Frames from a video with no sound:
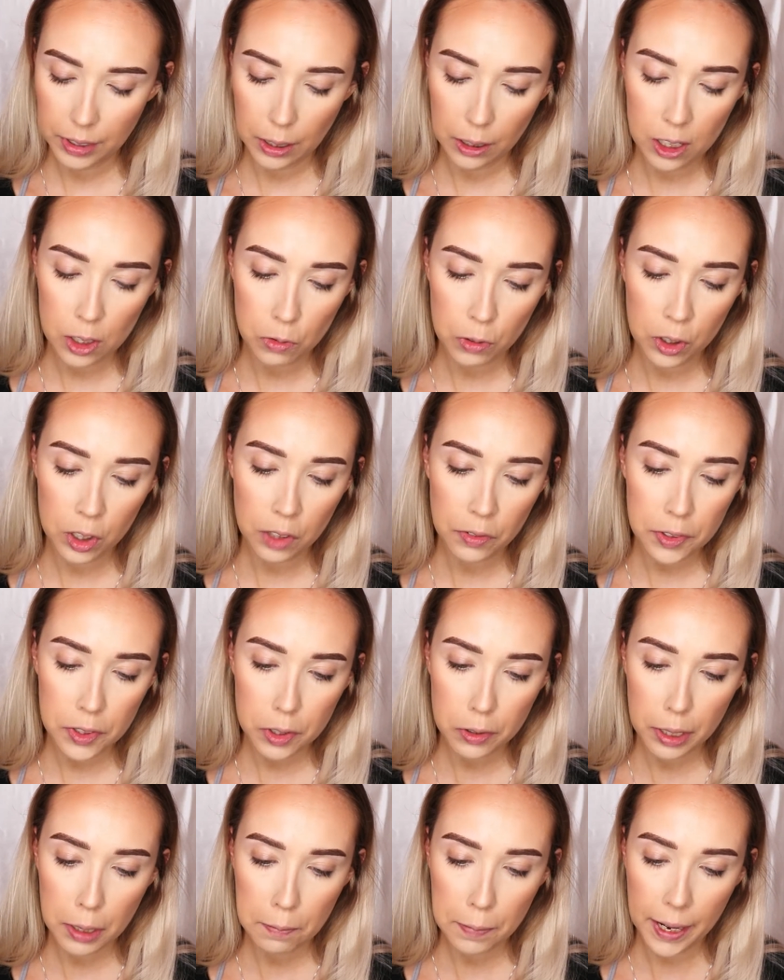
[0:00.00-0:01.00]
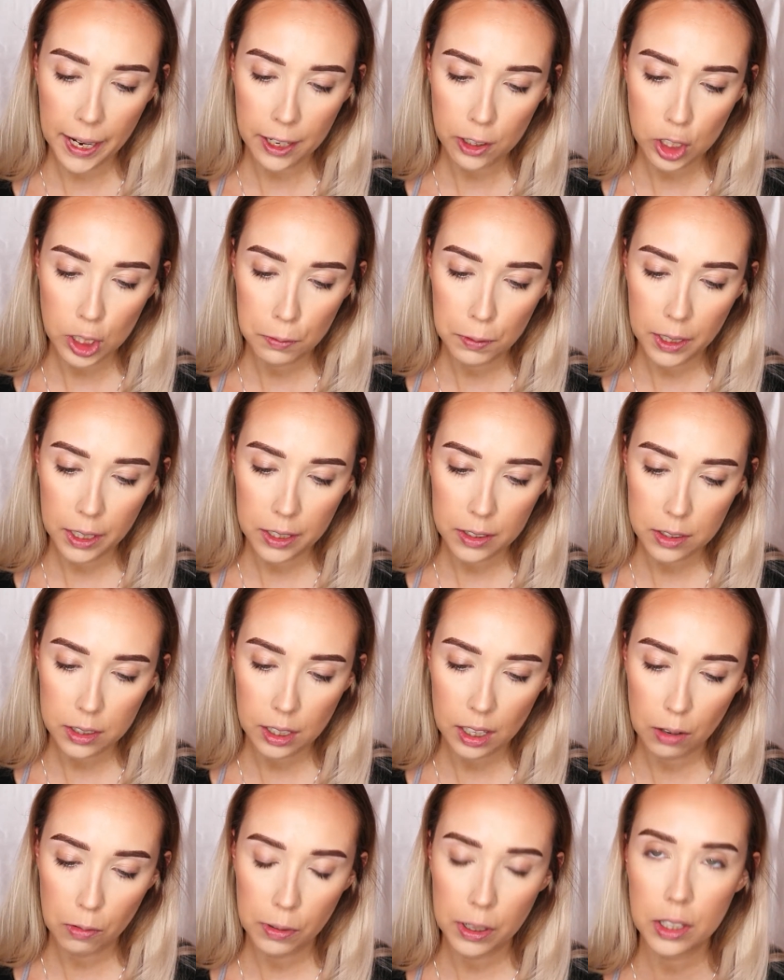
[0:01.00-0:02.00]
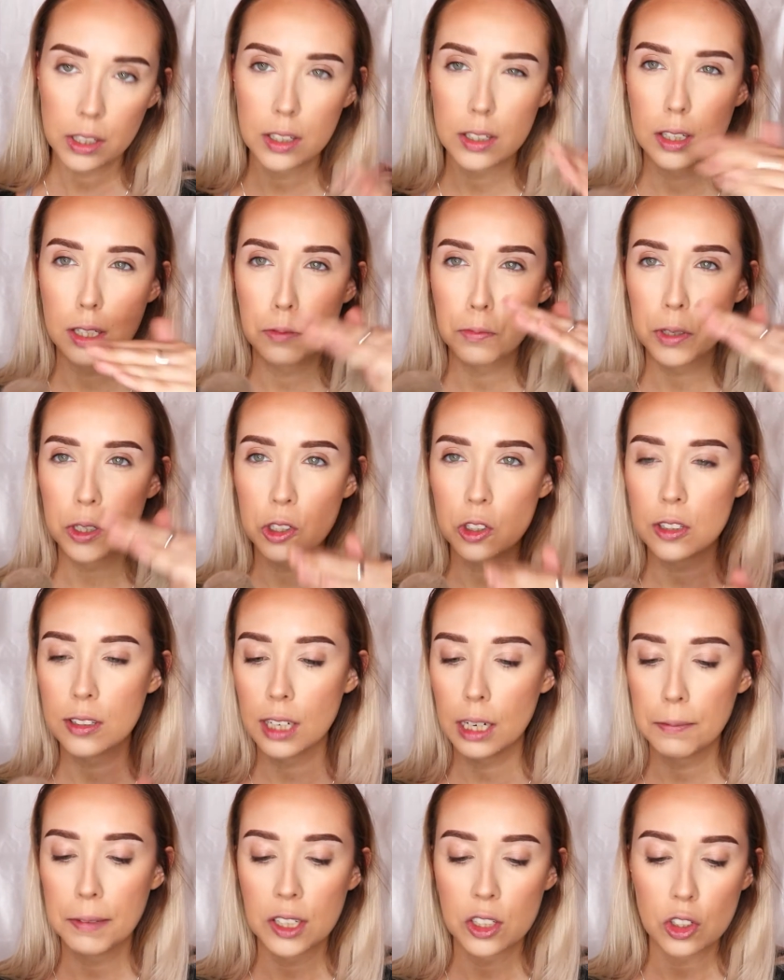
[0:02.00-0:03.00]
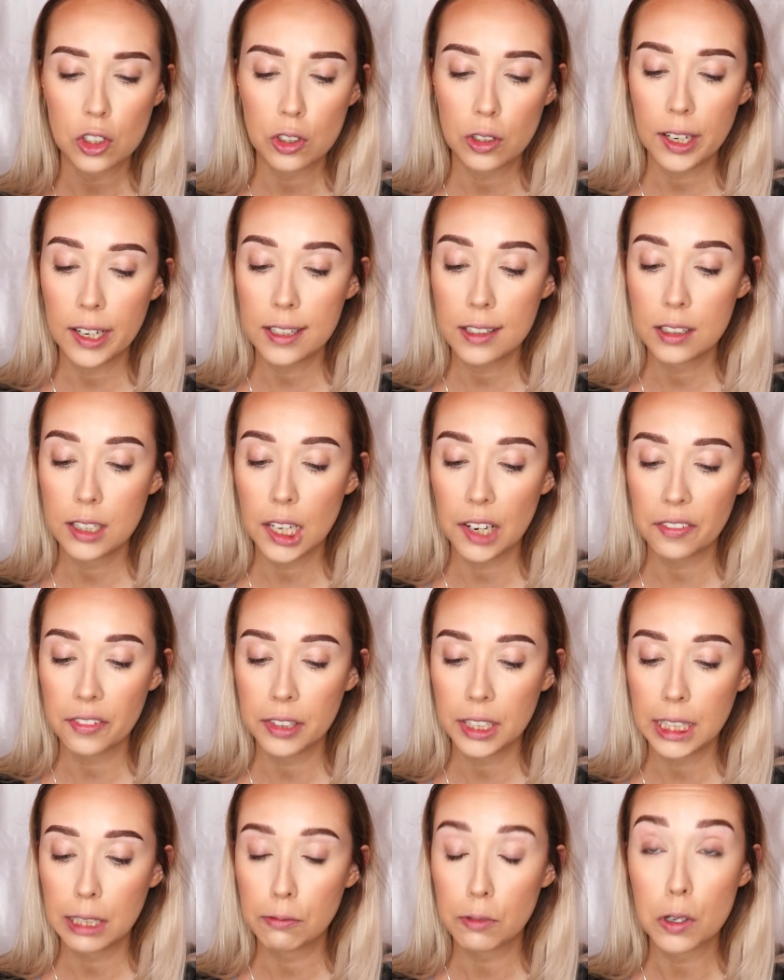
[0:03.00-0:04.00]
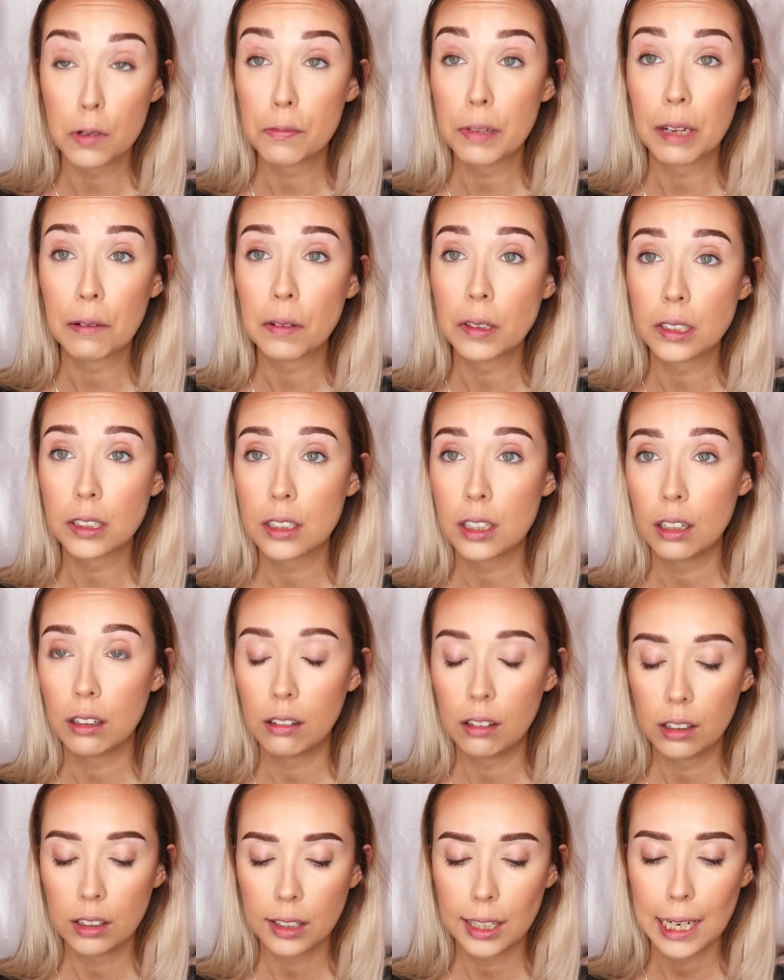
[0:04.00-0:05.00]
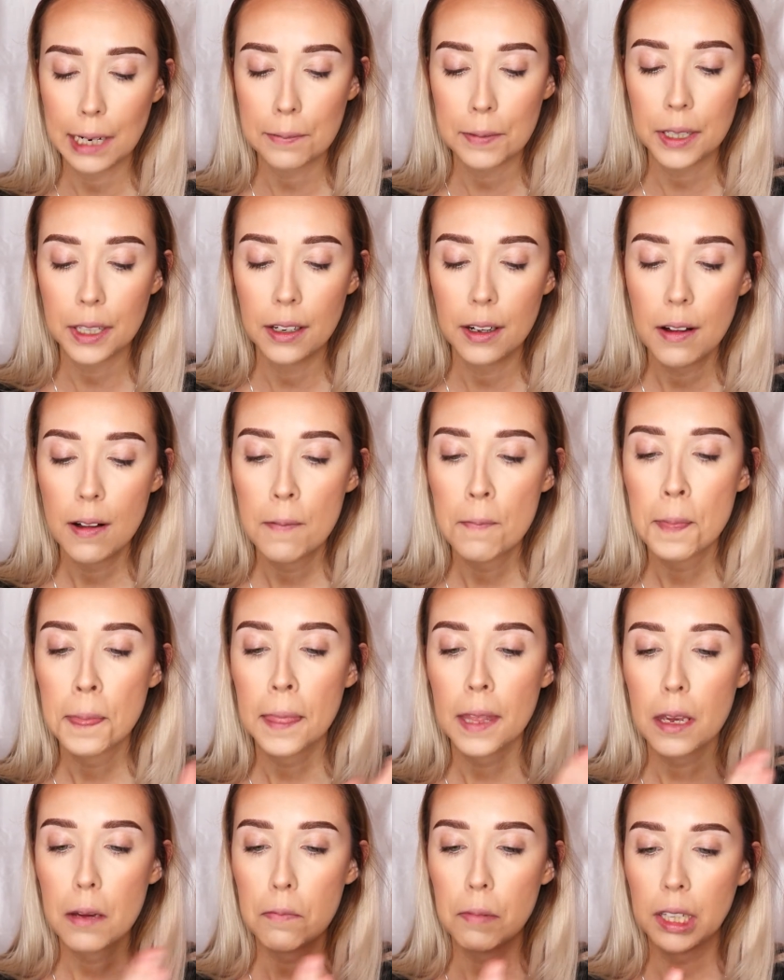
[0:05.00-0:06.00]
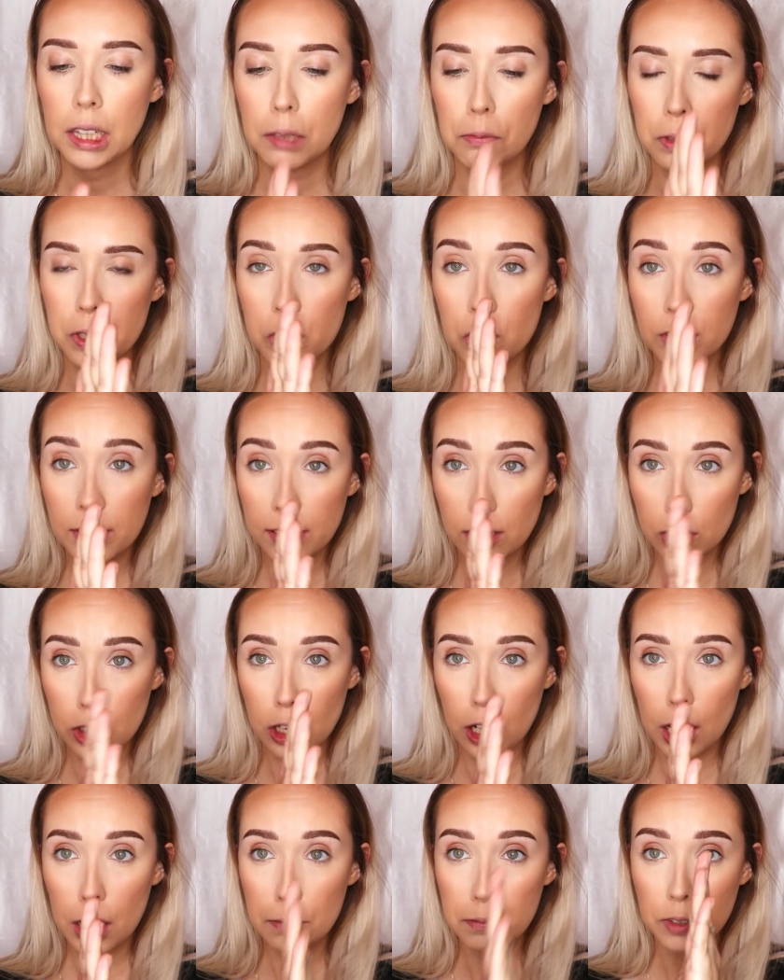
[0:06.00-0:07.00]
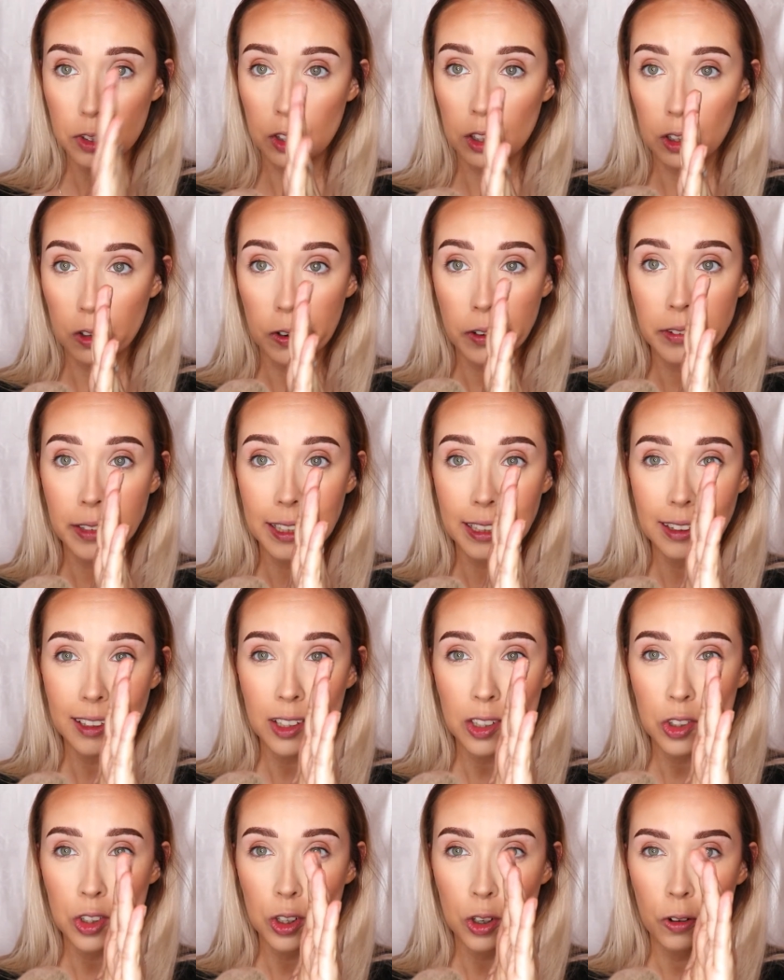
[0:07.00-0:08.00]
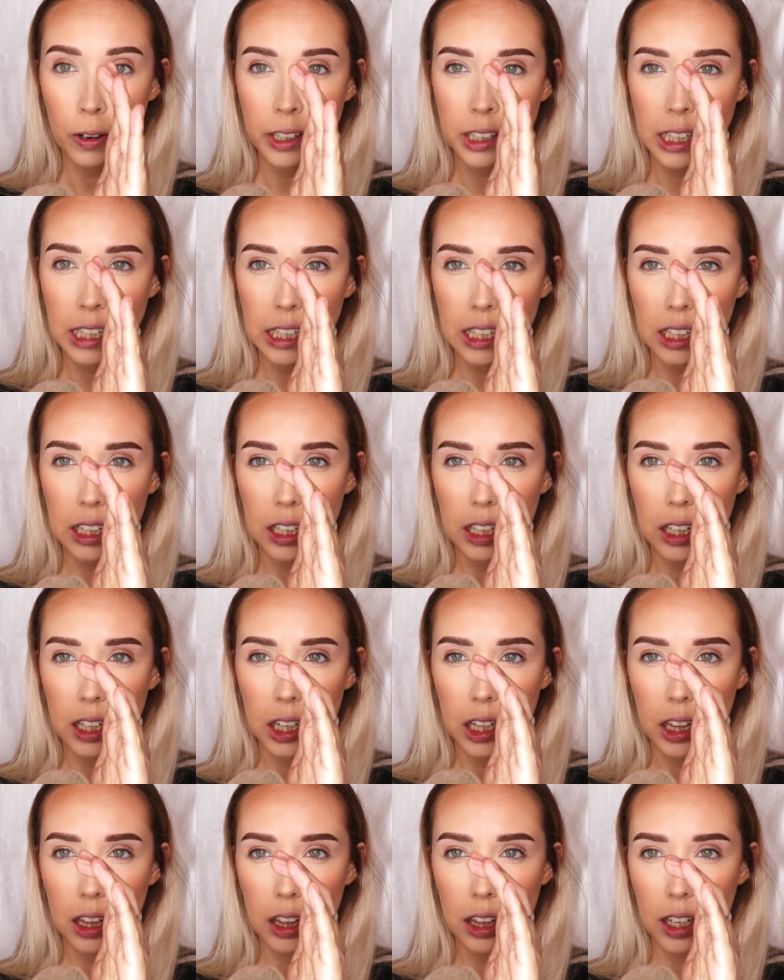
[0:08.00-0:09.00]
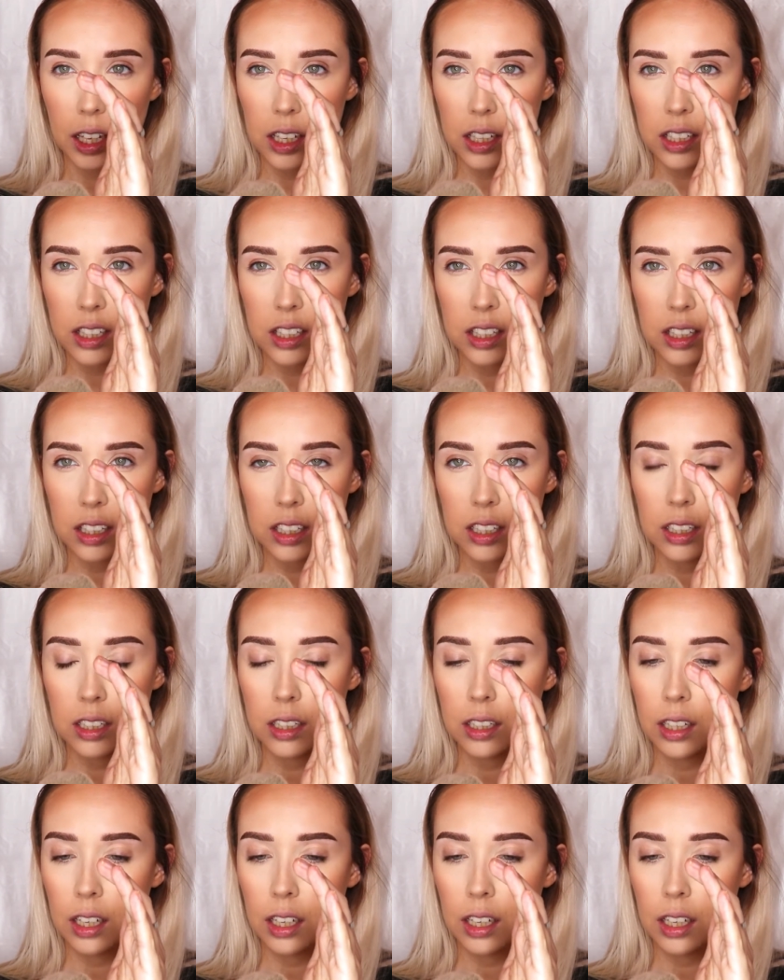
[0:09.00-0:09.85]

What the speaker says: I just wonder if it's going patchy because of that weirdness of the bristles that I mentioned. You guys definitely won't be able to tell on camera, but the bristles at the top, they're not going like this, they're going like this.